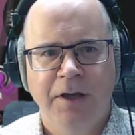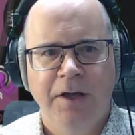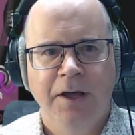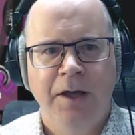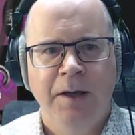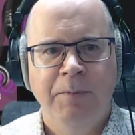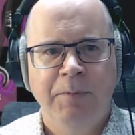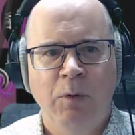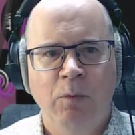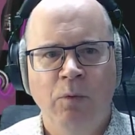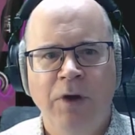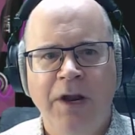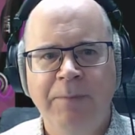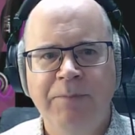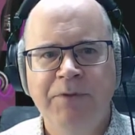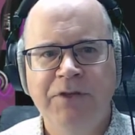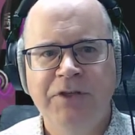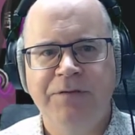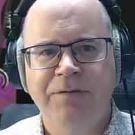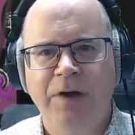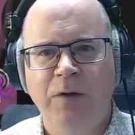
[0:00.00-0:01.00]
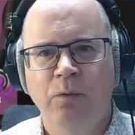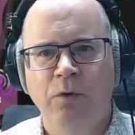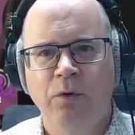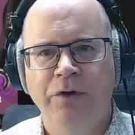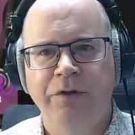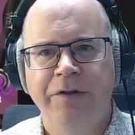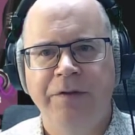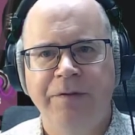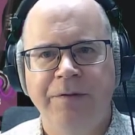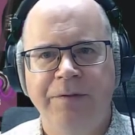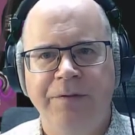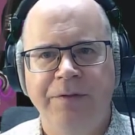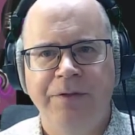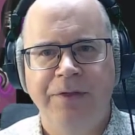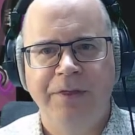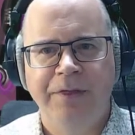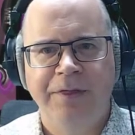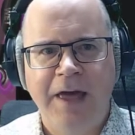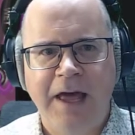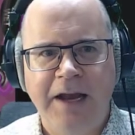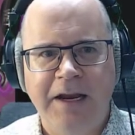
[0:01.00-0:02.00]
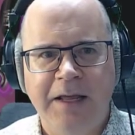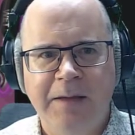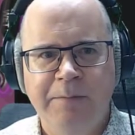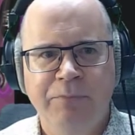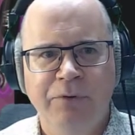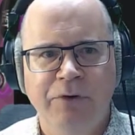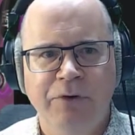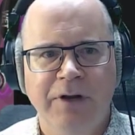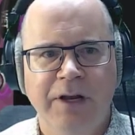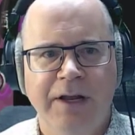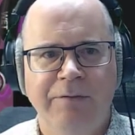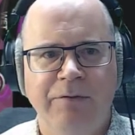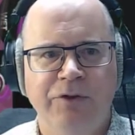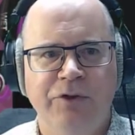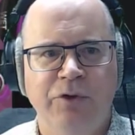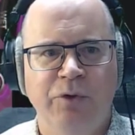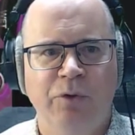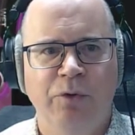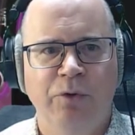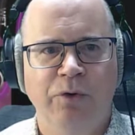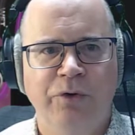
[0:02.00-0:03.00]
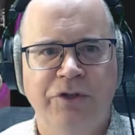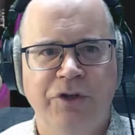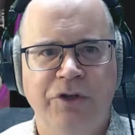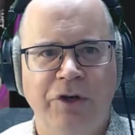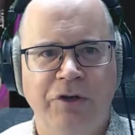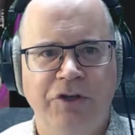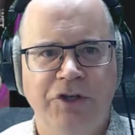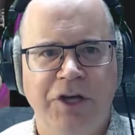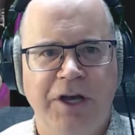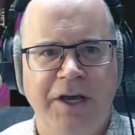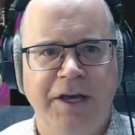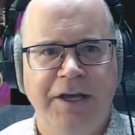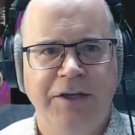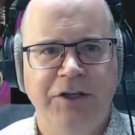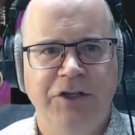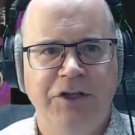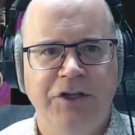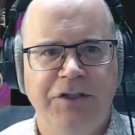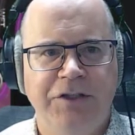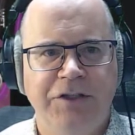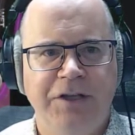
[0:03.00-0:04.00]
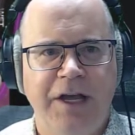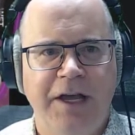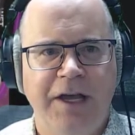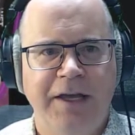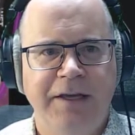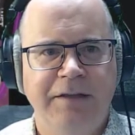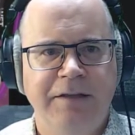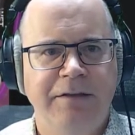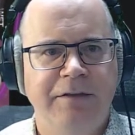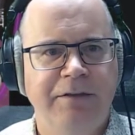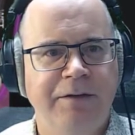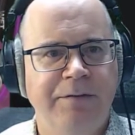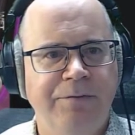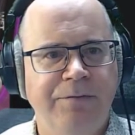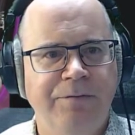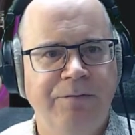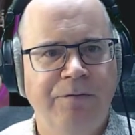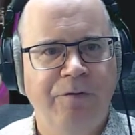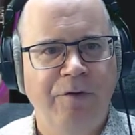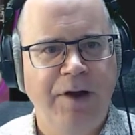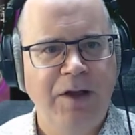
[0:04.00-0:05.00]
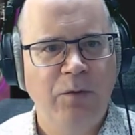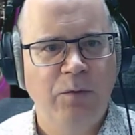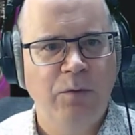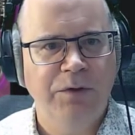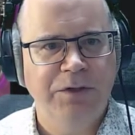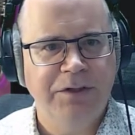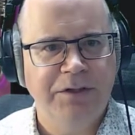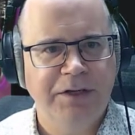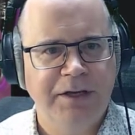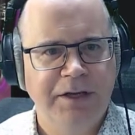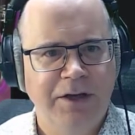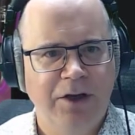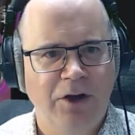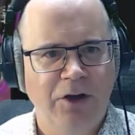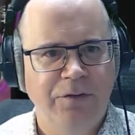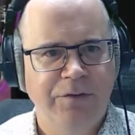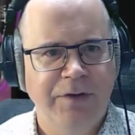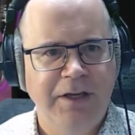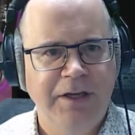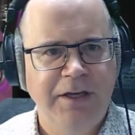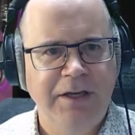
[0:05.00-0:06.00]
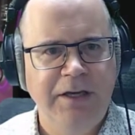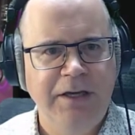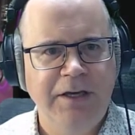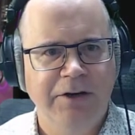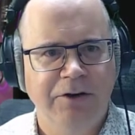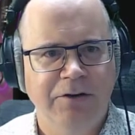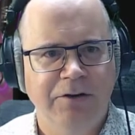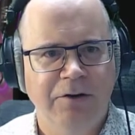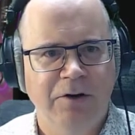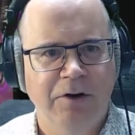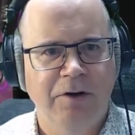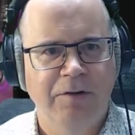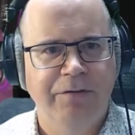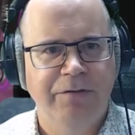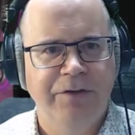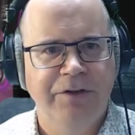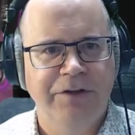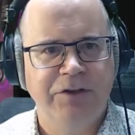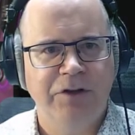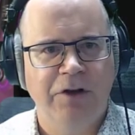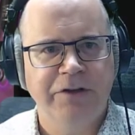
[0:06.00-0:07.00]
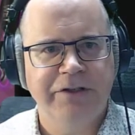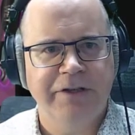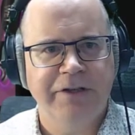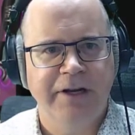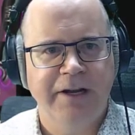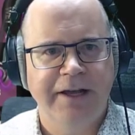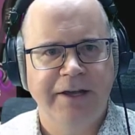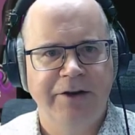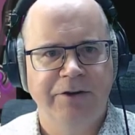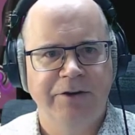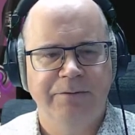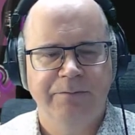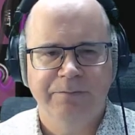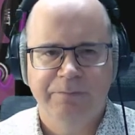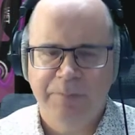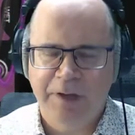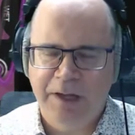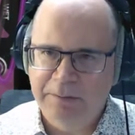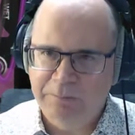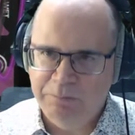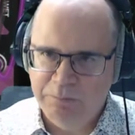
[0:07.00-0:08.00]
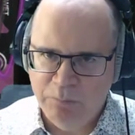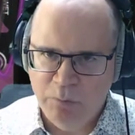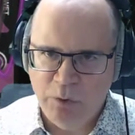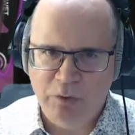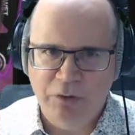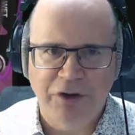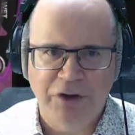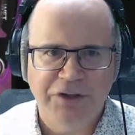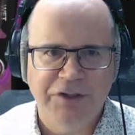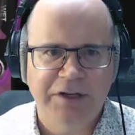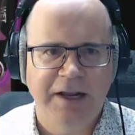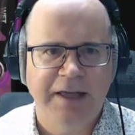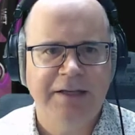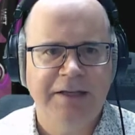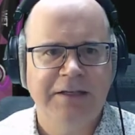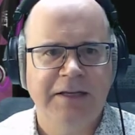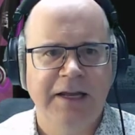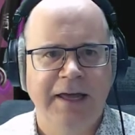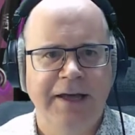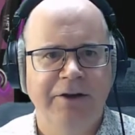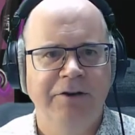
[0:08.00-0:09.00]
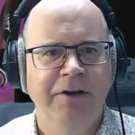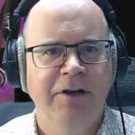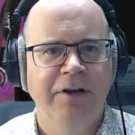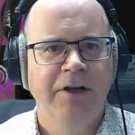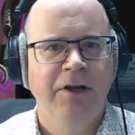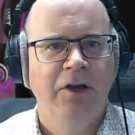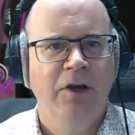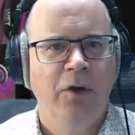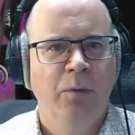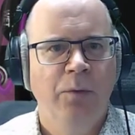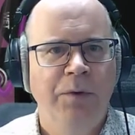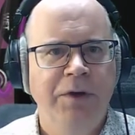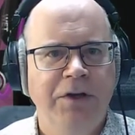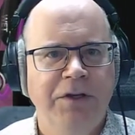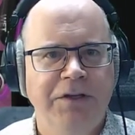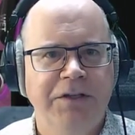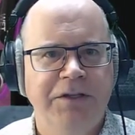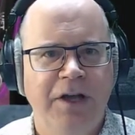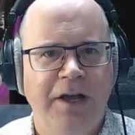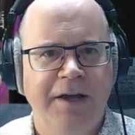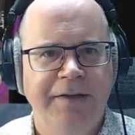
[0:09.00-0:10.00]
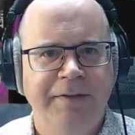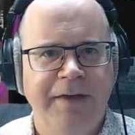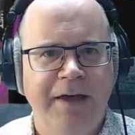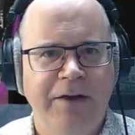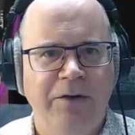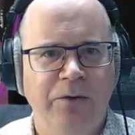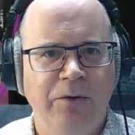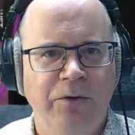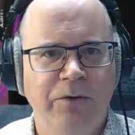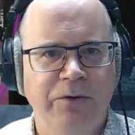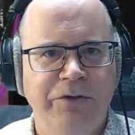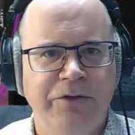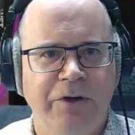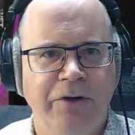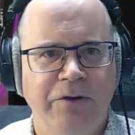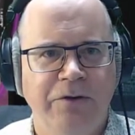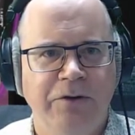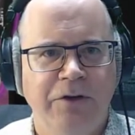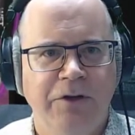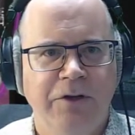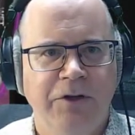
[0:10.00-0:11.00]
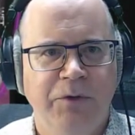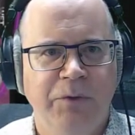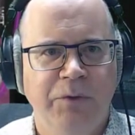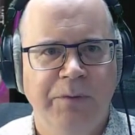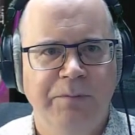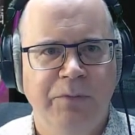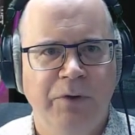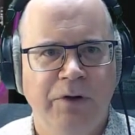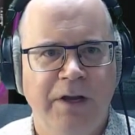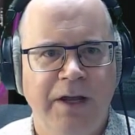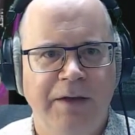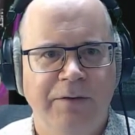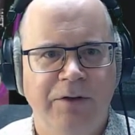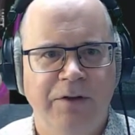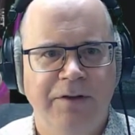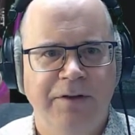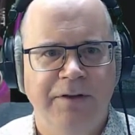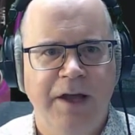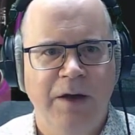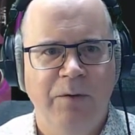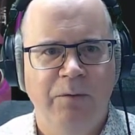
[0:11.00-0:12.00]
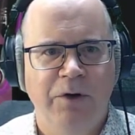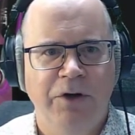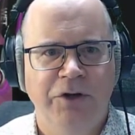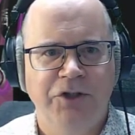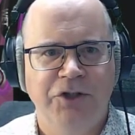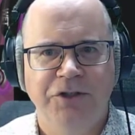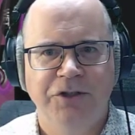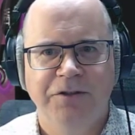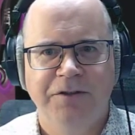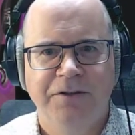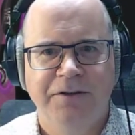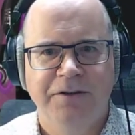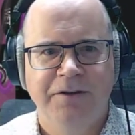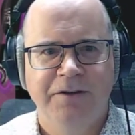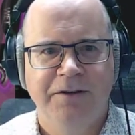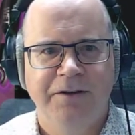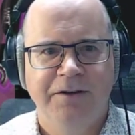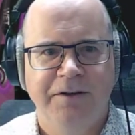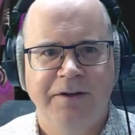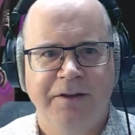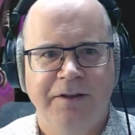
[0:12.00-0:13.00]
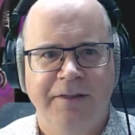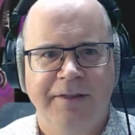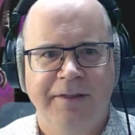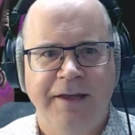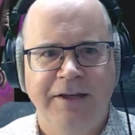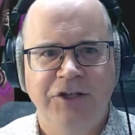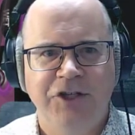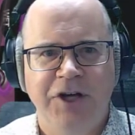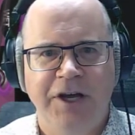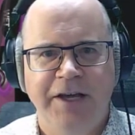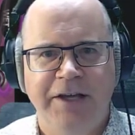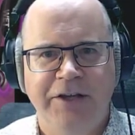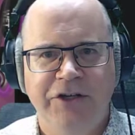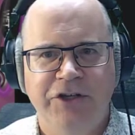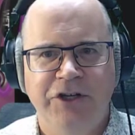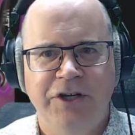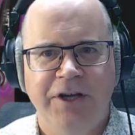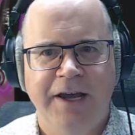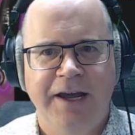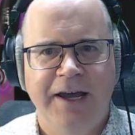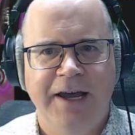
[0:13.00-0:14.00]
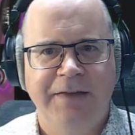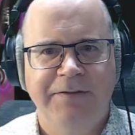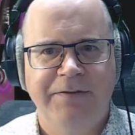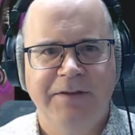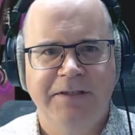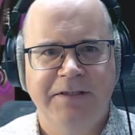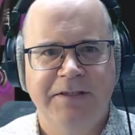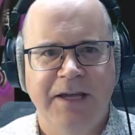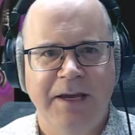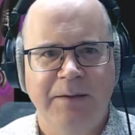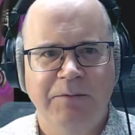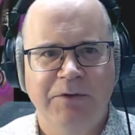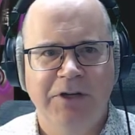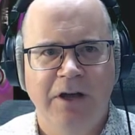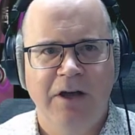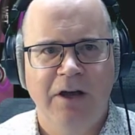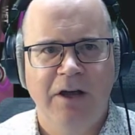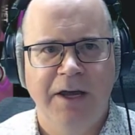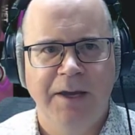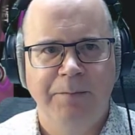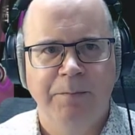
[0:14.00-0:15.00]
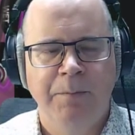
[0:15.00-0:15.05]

But what happens if I wanted that input level to also change, say, the frequency over here of this oscillator? And more on oscillators later. We could assign that also to input level. Now watch. They change at the same time.